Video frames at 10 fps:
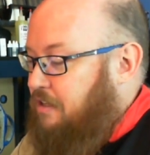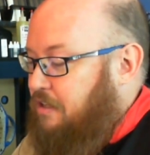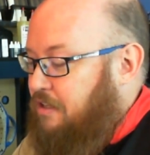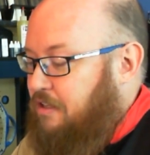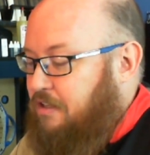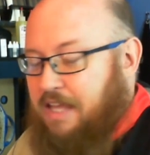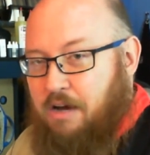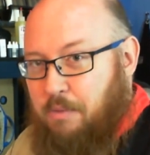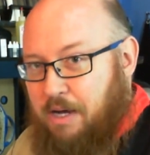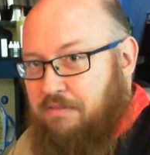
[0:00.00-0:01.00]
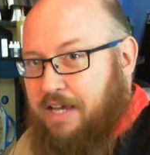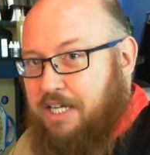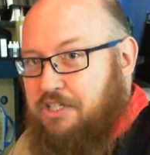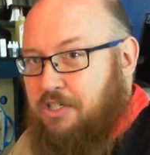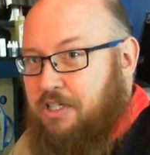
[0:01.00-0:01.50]
that wow
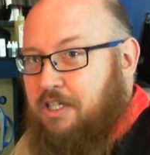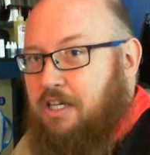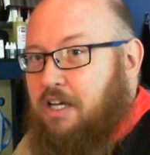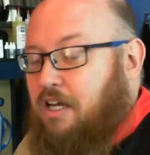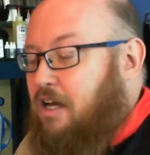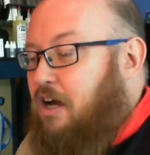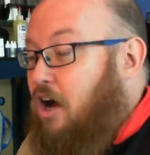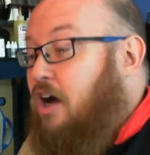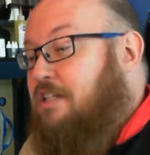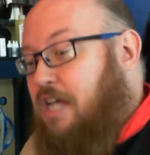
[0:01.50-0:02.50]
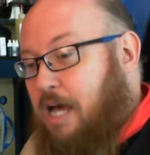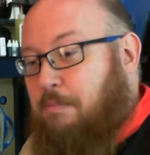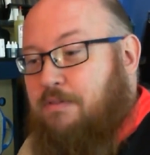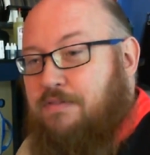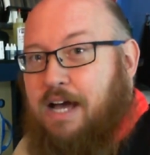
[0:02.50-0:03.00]
factor on top
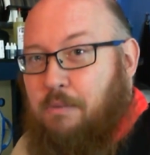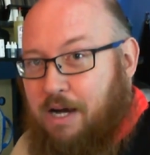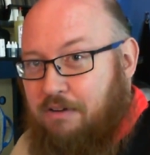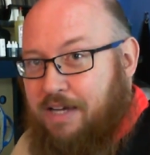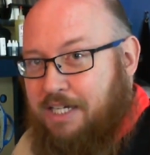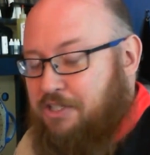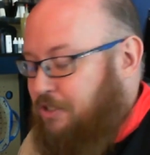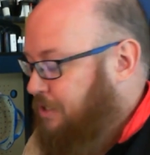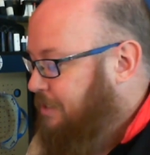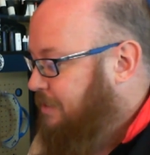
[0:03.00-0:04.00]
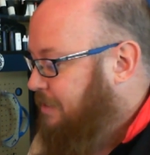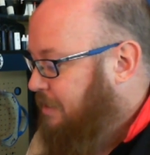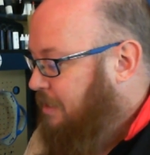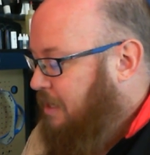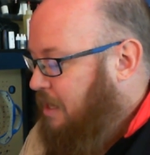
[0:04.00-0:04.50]
of that wow factor
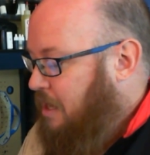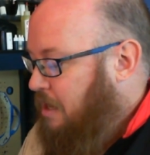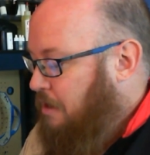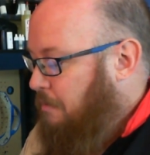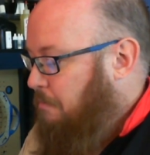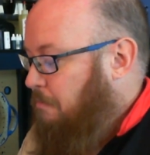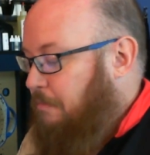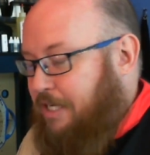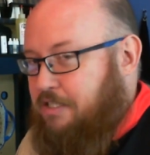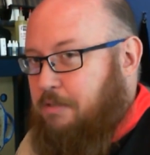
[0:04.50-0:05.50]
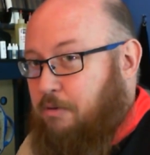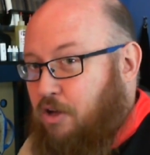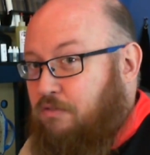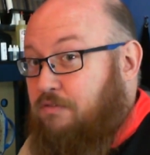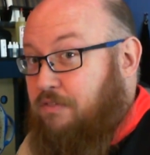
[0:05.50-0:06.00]
makes the ball
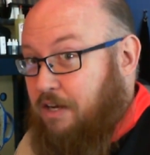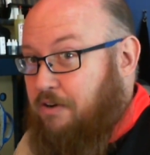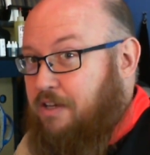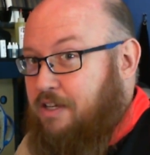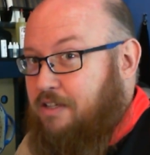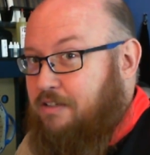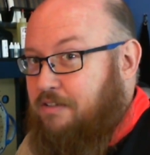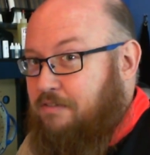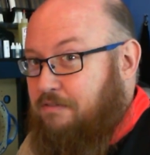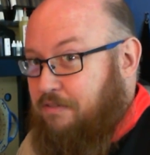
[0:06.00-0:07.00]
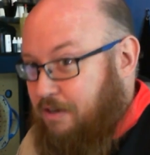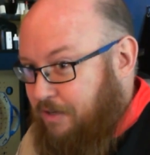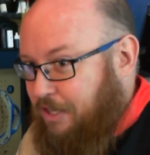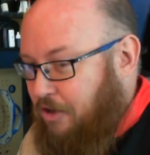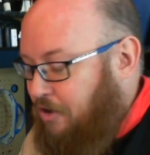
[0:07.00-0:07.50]
very
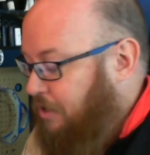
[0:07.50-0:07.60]
long.